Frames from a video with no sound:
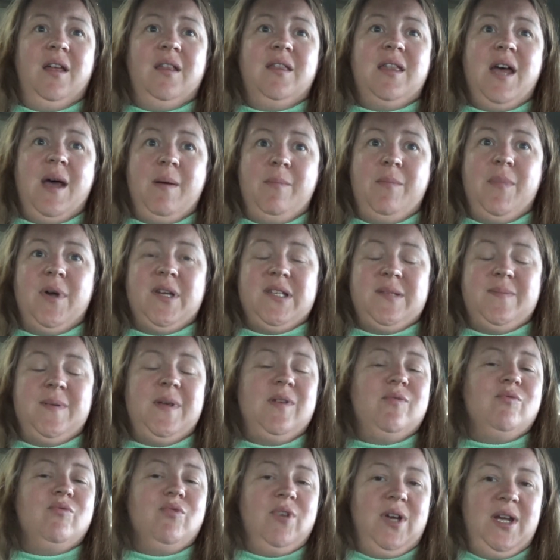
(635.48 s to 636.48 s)
that must
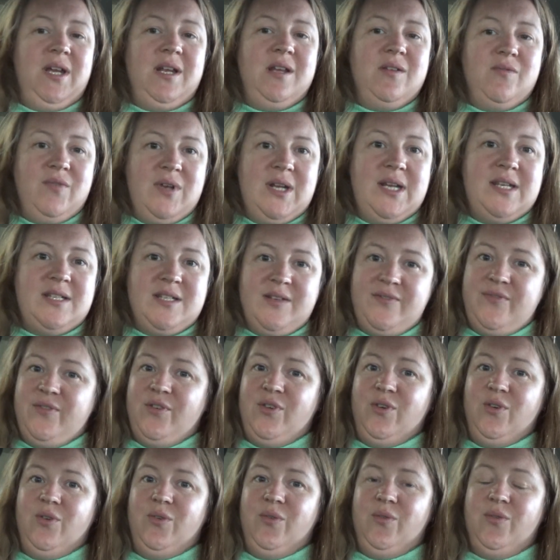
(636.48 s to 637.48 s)
be really, really
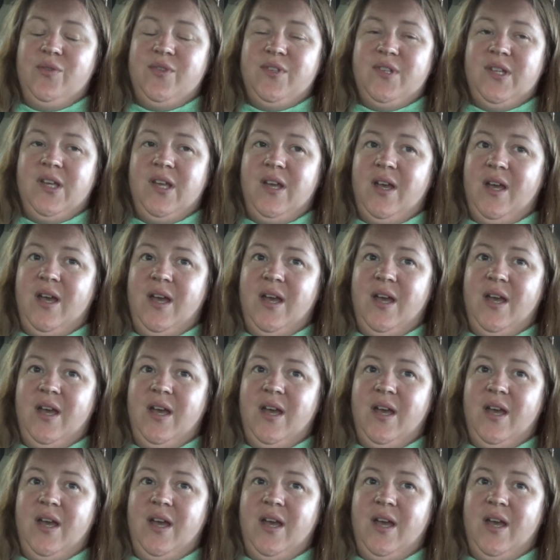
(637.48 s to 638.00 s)
difficult.